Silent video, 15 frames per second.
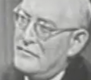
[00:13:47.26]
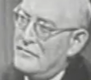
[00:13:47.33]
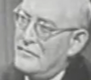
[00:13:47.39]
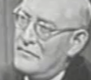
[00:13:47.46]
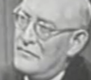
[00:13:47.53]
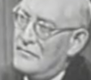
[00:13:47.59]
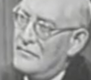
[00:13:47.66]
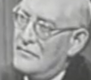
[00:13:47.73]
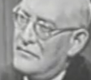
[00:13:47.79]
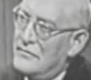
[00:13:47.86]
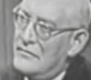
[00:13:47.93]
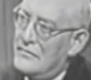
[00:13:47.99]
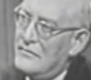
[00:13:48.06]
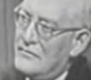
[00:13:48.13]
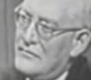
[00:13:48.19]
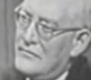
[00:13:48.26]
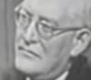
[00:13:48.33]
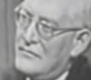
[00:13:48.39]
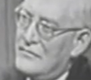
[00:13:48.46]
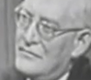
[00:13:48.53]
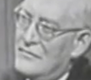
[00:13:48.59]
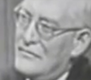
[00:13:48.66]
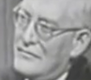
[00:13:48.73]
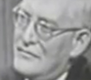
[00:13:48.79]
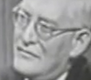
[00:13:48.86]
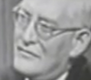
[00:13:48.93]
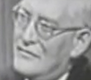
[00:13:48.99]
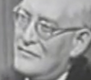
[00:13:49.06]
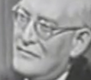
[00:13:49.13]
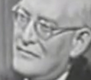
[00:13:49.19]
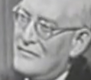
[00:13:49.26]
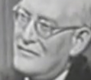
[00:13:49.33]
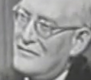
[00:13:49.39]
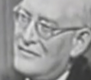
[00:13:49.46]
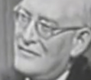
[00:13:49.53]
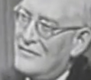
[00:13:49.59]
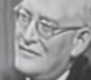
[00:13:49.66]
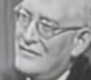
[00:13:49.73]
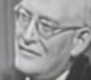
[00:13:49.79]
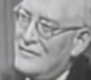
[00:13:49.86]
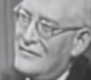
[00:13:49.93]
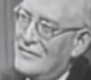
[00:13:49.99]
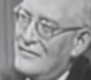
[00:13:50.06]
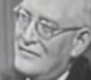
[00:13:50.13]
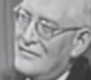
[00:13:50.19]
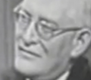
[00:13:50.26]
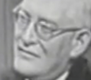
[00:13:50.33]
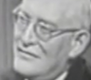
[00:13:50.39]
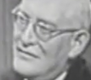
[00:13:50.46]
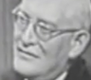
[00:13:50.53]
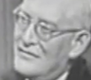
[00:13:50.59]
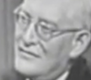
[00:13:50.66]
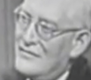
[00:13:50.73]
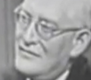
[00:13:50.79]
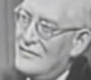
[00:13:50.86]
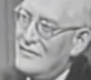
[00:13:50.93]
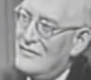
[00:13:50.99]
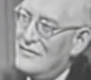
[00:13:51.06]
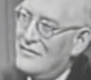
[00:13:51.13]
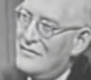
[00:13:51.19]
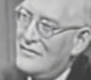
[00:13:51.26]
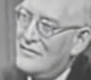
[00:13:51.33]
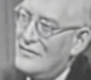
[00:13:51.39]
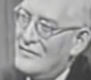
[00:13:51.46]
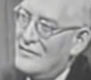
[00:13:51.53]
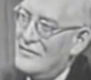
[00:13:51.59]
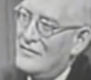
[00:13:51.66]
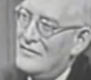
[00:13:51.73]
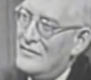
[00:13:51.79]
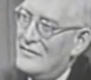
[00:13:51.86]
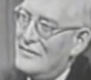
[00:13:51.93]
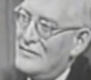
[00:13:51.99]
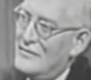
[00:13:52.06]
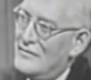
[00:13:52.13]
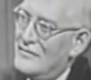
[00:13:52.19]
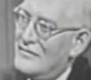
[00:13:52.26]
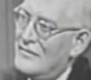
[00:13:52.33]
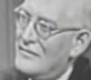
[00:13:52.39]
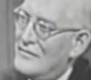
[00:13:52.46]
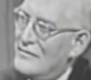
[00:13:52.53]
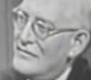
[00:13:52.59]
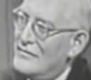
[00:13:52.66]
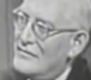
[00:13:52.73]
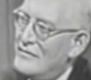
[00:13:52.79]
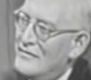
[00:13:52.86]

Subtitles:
(not speaking)